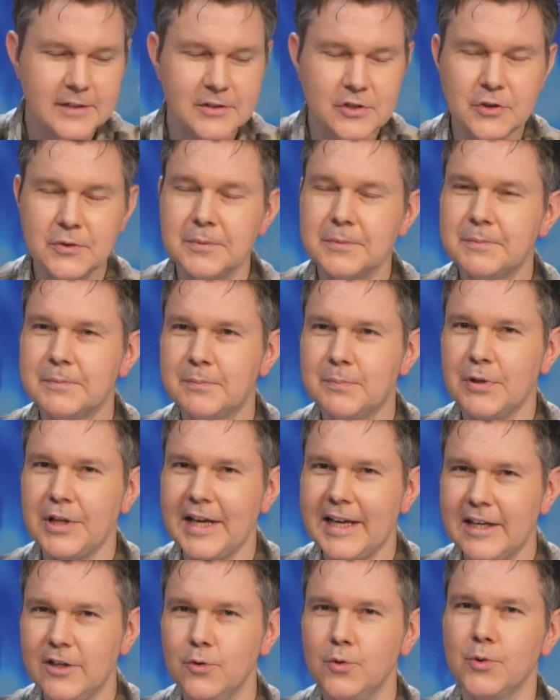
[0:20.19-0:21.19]
to
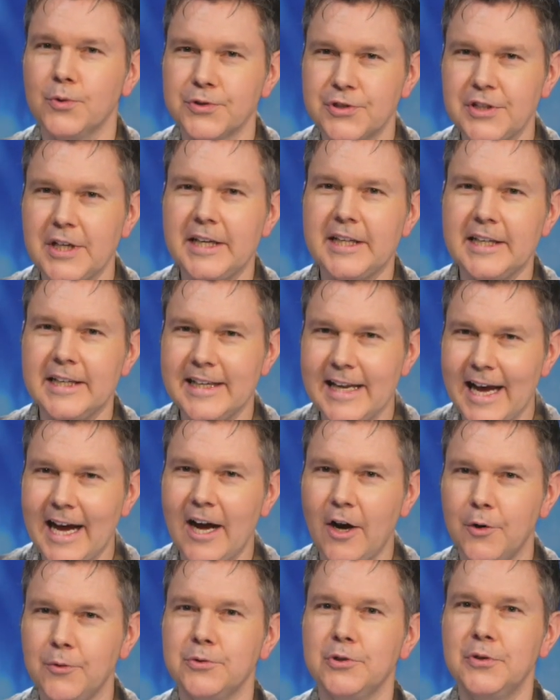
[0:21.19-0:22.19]
play Google Stadia
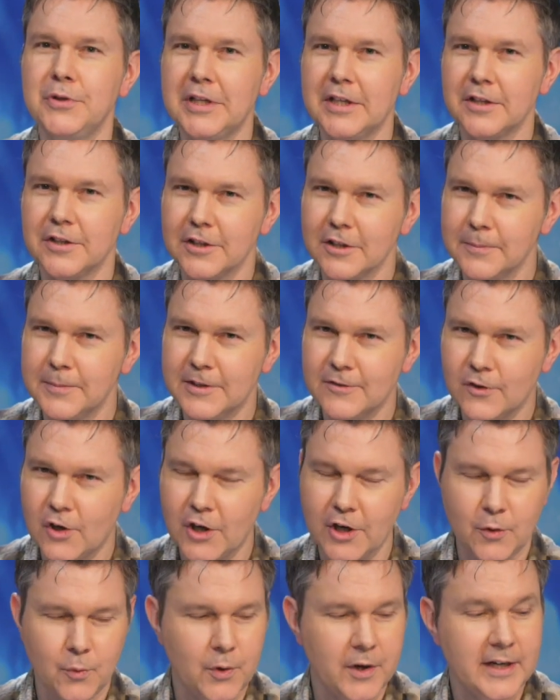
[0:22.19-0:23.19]
now, you need a little bit of
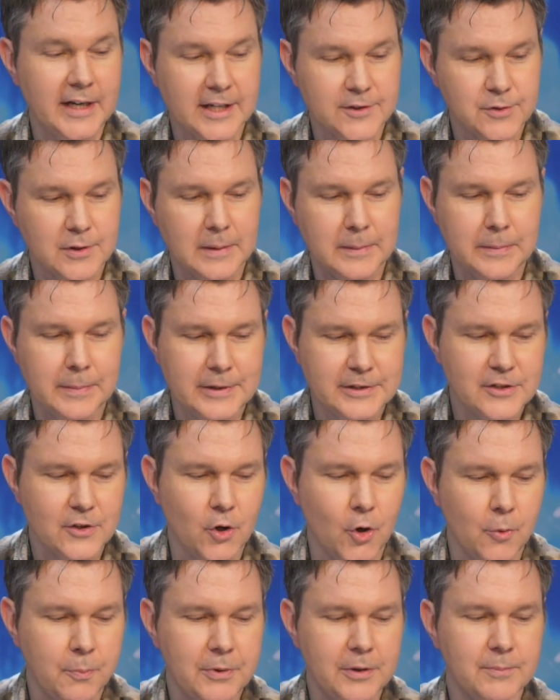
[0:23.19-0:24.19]
hardware, and that's what I'm about to
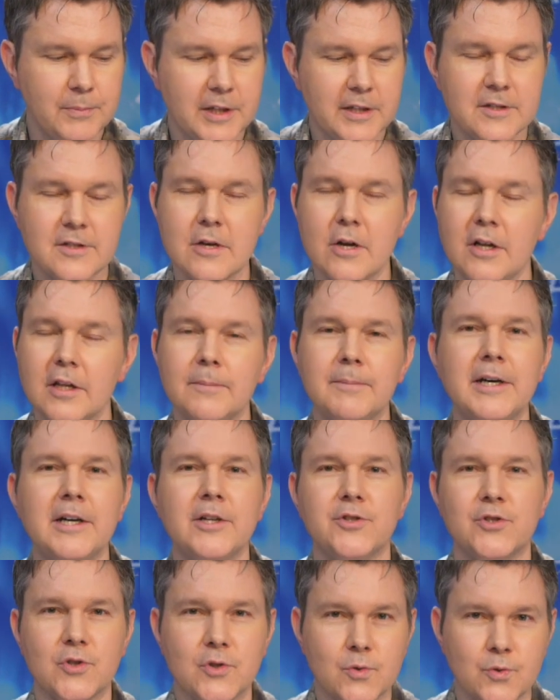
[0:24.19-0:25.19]
open. But it's all
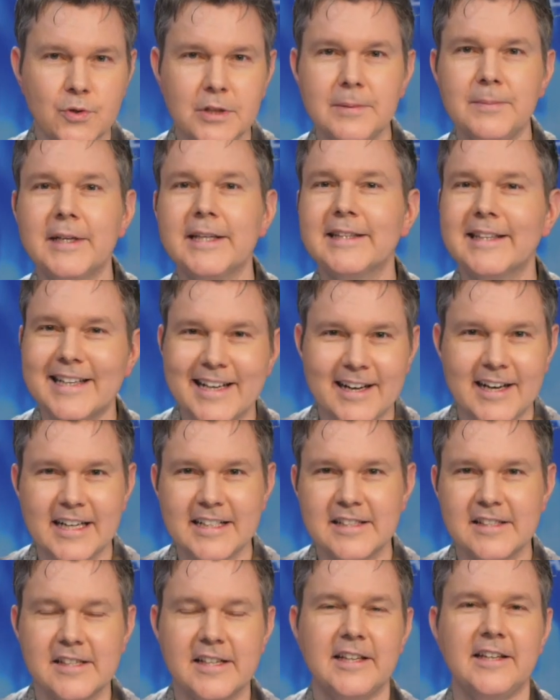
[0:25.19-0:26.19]
about streaming the
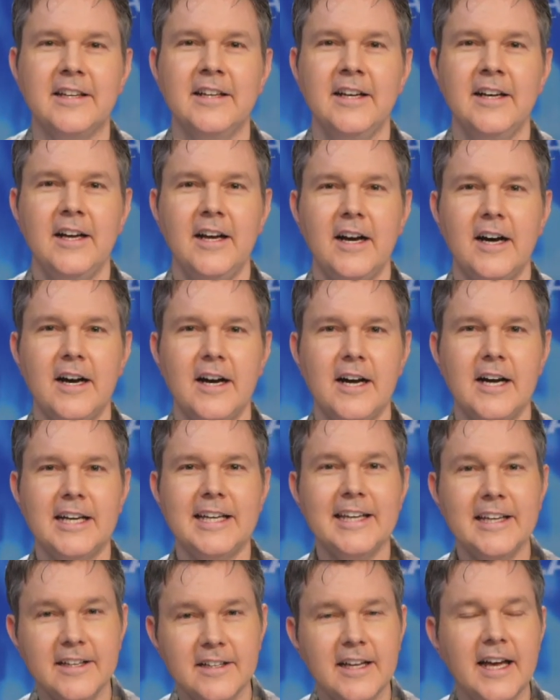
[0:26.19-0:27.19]
content
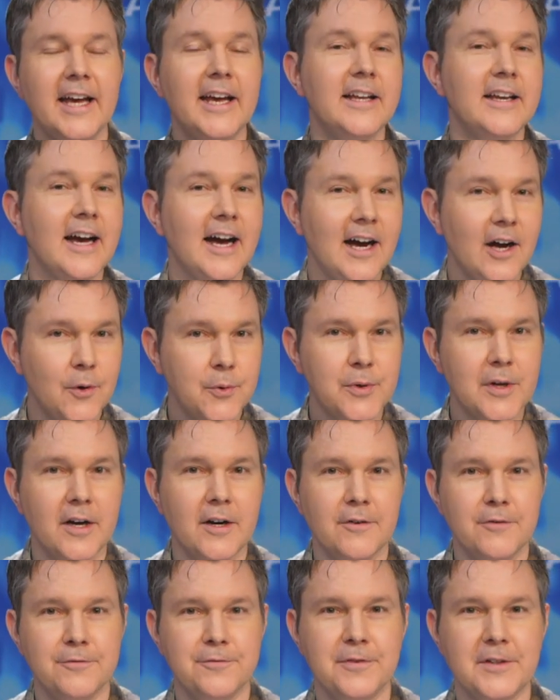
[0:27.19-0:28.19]
in and out
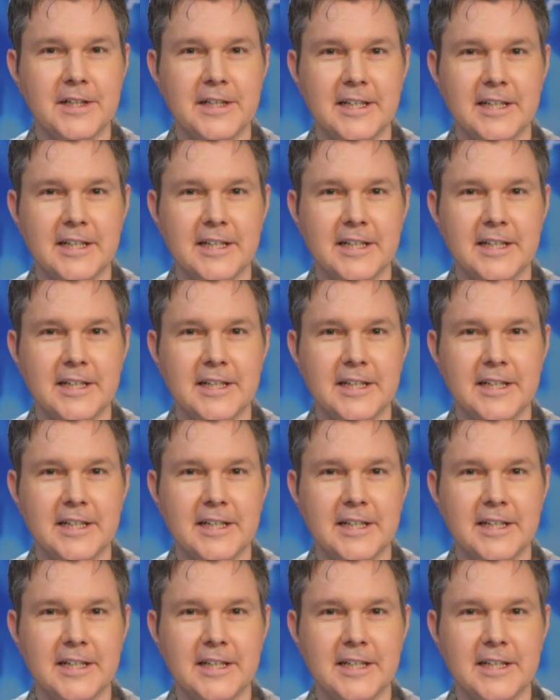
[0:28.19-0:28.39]
of